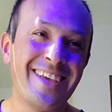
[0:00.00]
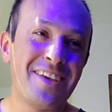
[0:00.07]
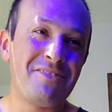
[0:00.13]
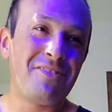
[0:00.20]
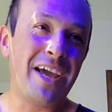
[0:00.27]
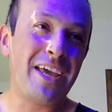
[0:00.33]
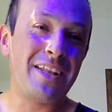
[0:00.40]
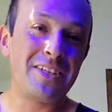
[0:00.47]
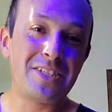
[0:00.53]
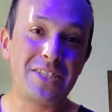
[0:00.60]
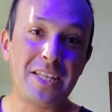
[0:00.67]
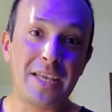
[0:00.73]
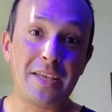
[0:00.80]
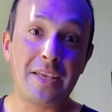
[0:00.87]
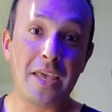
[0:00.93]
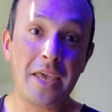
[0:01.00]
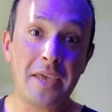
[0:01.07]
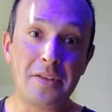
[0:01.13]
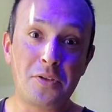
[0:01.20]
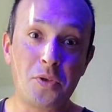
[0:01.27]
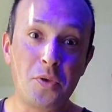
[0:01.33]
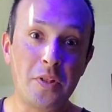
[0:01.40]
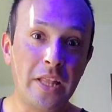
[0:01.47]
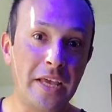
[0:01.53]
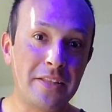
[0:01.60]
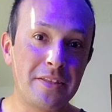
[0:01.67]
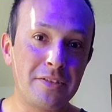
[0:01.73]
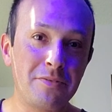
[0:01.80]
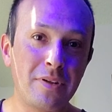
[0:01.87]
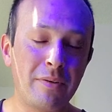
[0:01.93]
Finally, she's like, "Hey, do you like
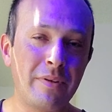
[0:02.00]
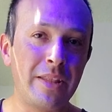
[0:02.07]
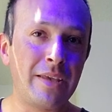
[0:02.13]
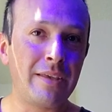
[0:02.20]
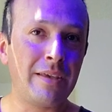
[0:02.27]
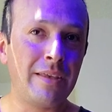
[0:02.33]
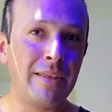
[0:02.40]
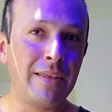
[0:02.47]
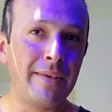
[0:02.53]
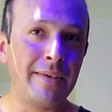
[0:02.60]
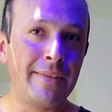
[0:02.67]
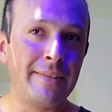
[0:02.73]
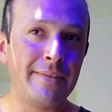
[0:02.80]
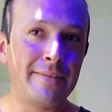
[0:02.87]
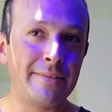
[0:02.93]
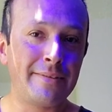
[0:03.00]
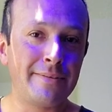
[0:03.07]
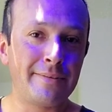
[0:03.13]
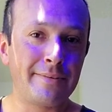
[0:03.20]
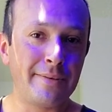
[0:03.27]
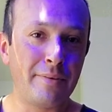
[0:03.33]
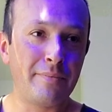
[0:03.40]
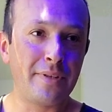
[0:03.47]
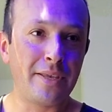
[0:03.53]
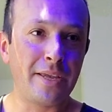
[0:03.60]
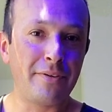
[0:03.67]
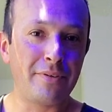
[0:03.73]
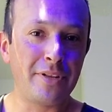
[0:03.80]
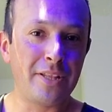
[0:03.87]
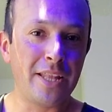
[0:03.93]
this one?" I'm like, "Yeah, this is something I
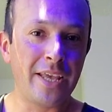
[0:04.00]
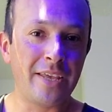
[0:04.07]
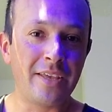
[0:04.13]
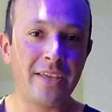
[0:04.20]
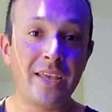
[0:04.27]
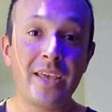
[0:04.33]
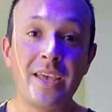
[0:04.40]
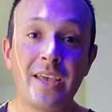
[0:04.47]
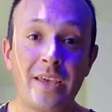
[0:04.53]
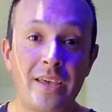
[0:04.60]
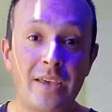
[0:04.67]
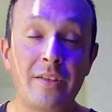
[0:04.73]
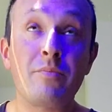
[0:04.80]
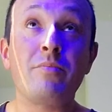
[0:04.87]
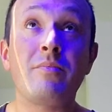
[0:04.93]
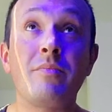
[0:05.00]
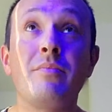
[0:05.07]
really like." And